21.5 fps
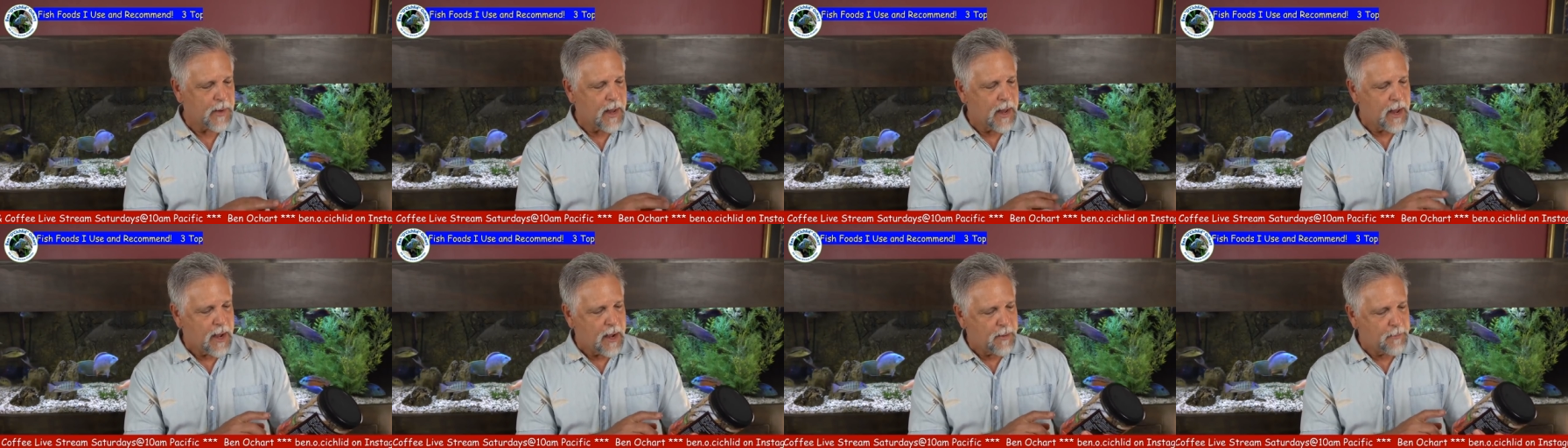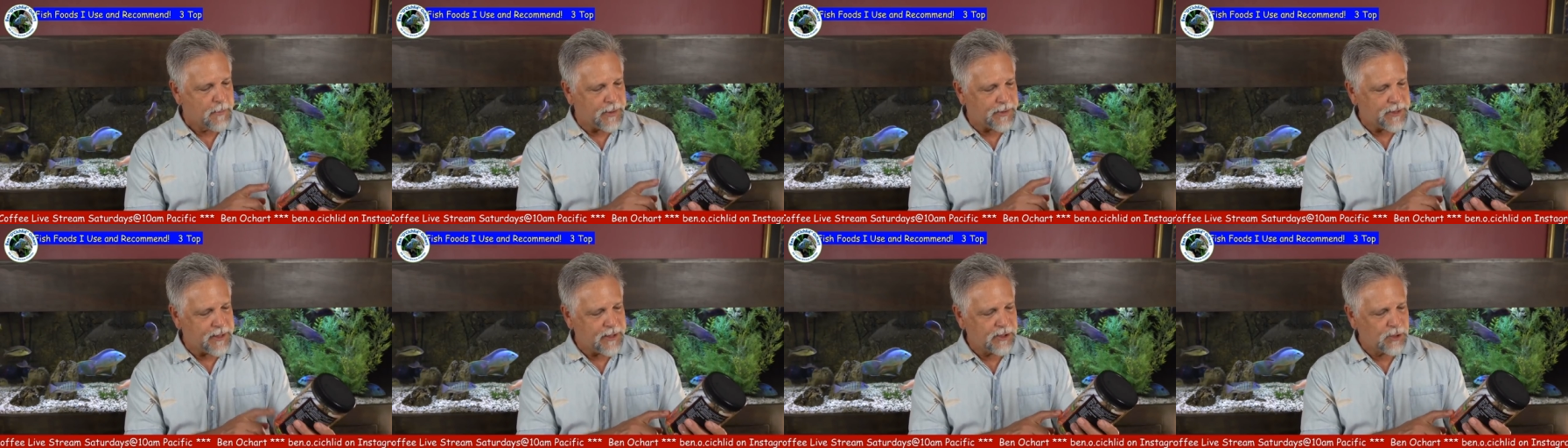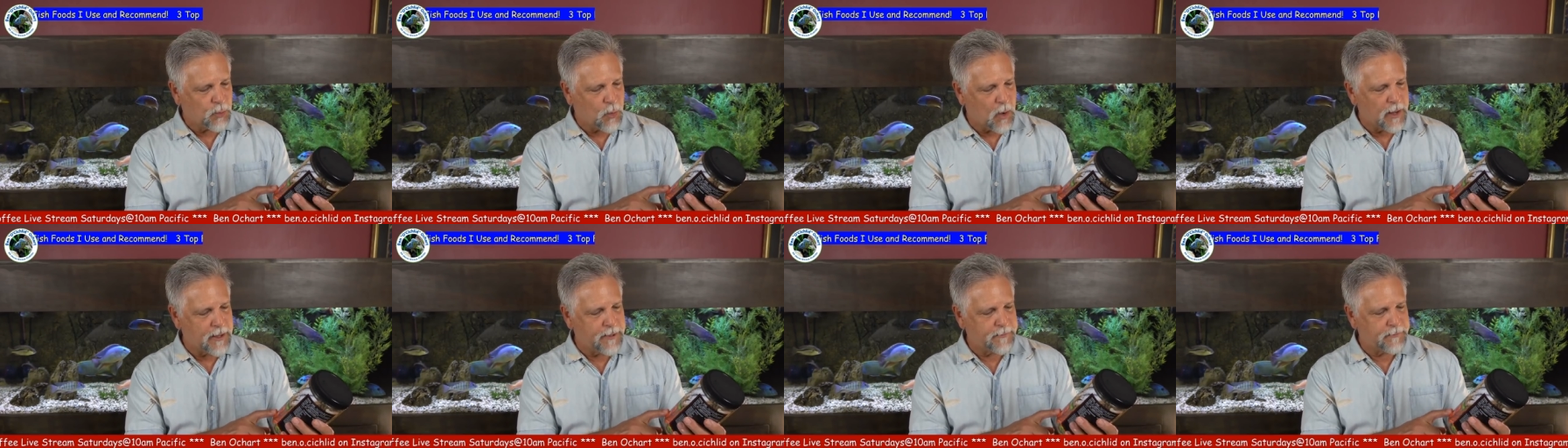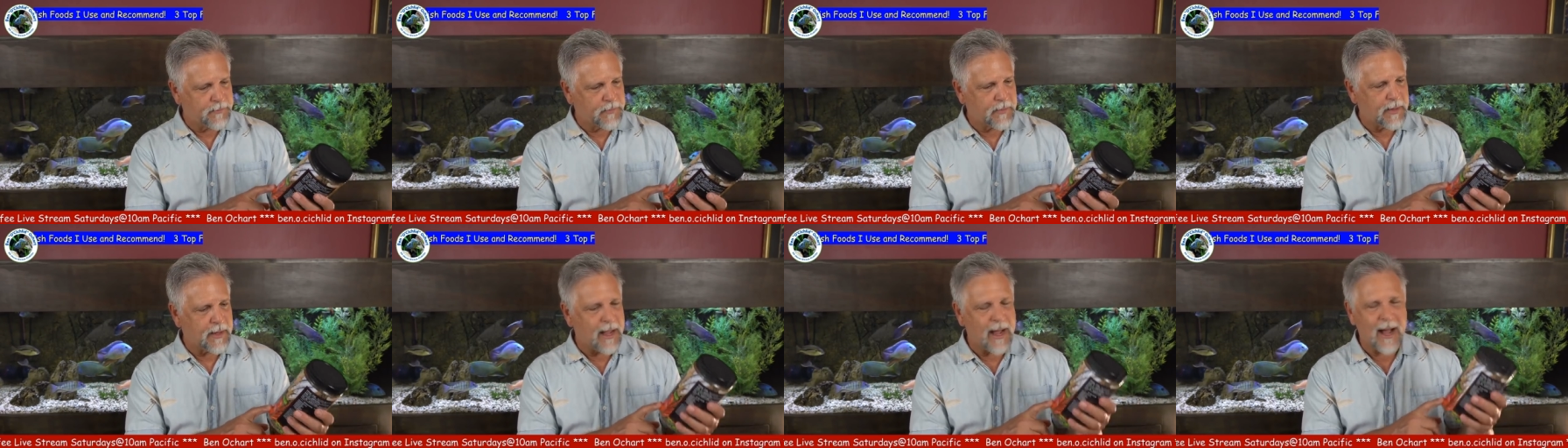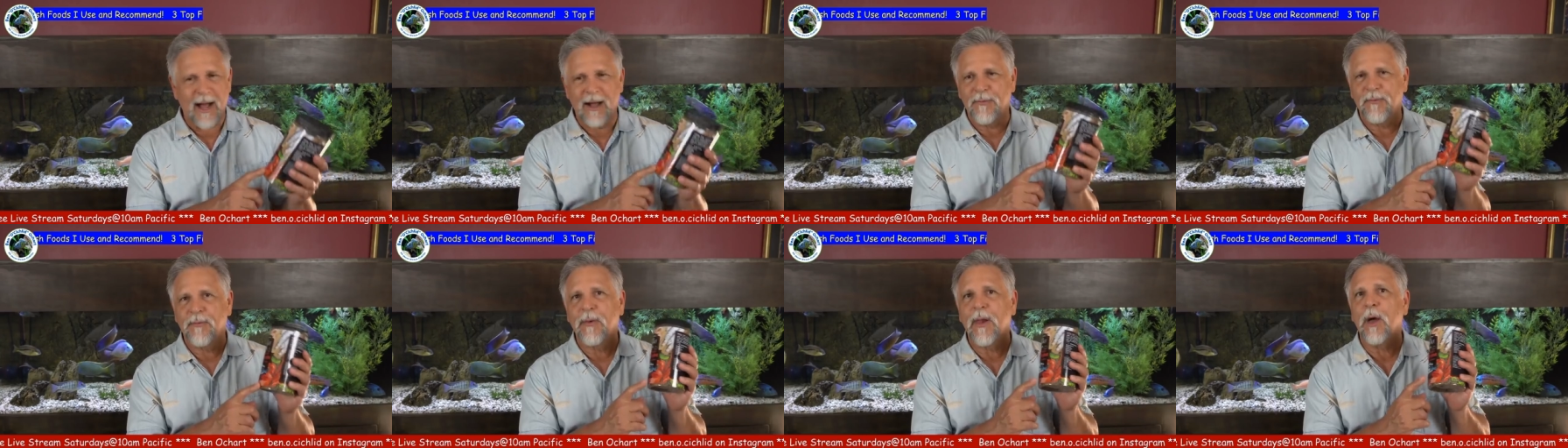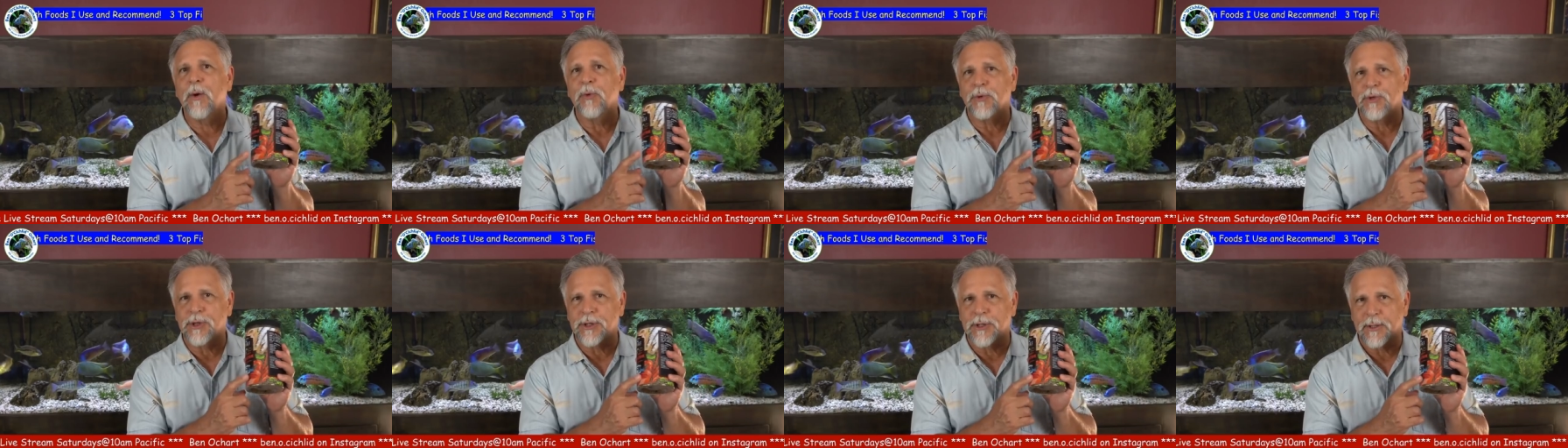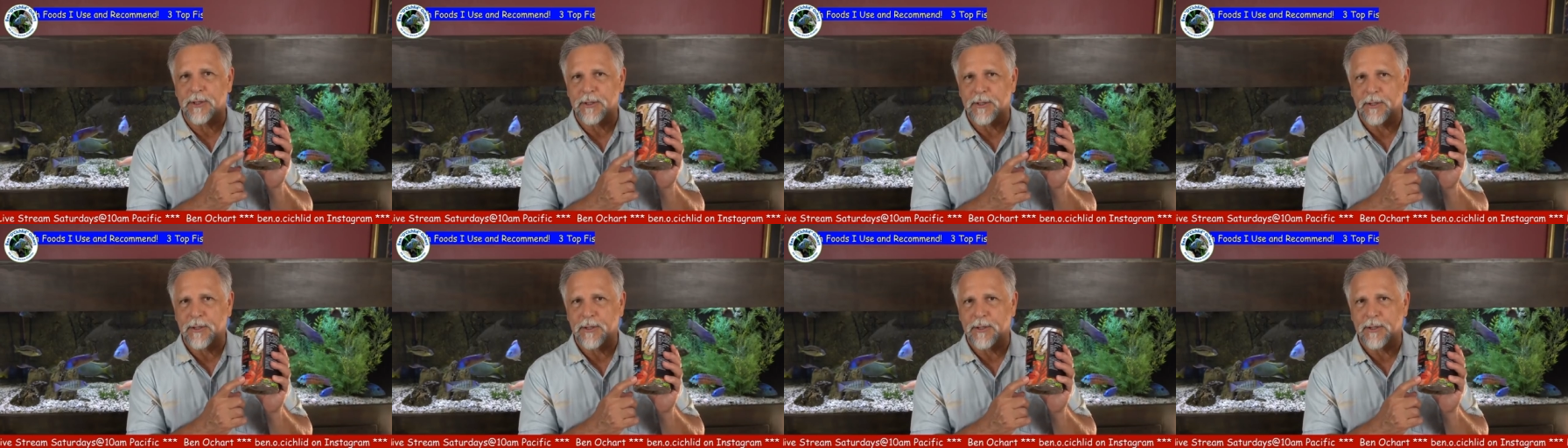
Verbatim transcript: But this one uh, floats.